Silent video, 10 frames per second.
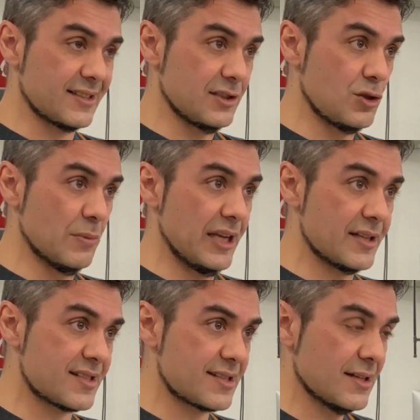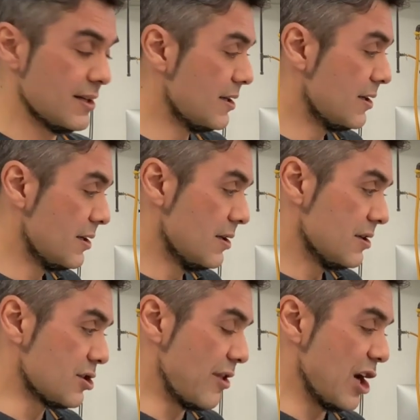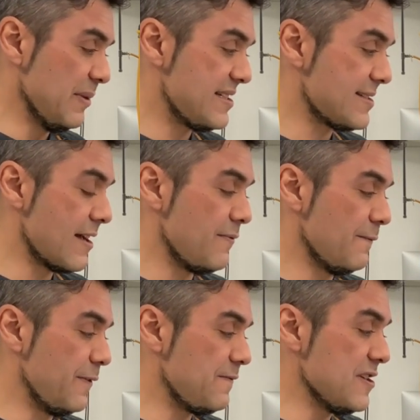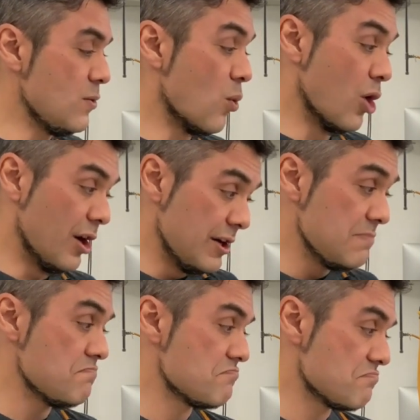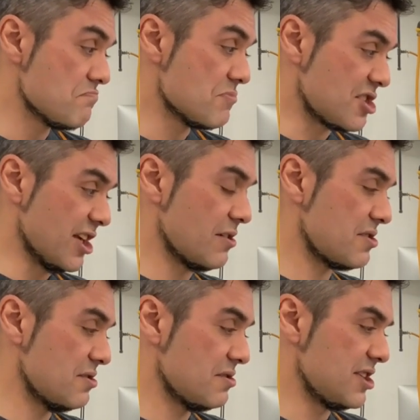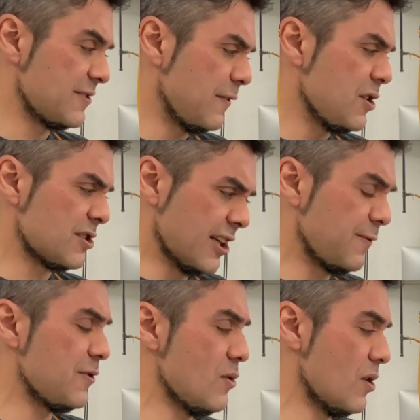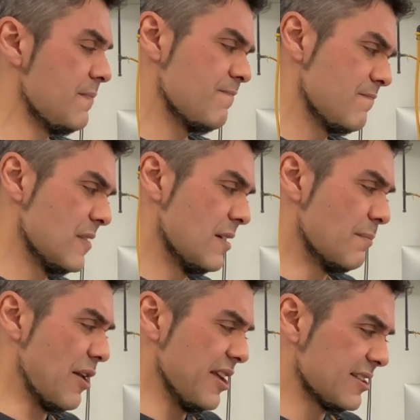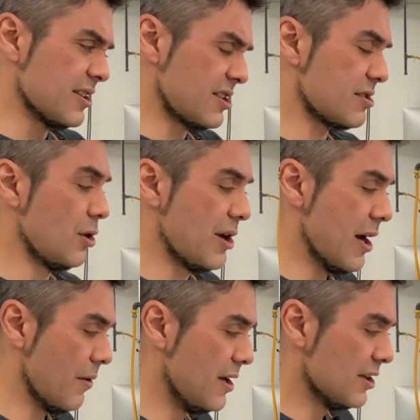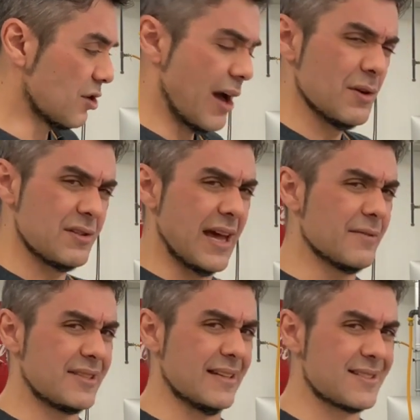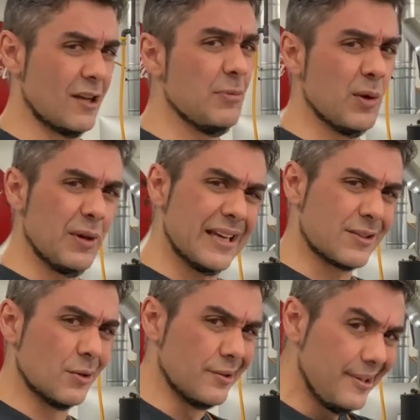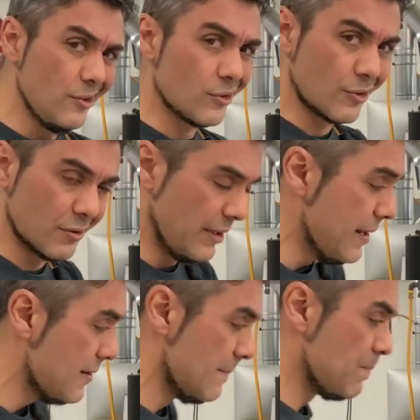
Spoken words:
in 2 minutes. So that'll be 751, 651, but I think it's gonna slow down. So that's telling me we get there a little early.